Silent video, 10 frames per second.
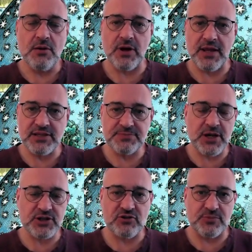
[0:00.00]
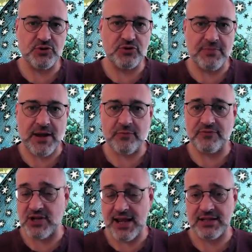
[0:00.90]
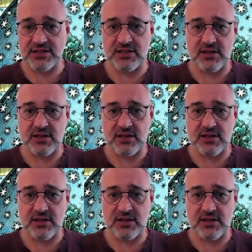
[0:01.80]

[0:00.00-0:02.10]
But in this picture I'm talking about with Janice,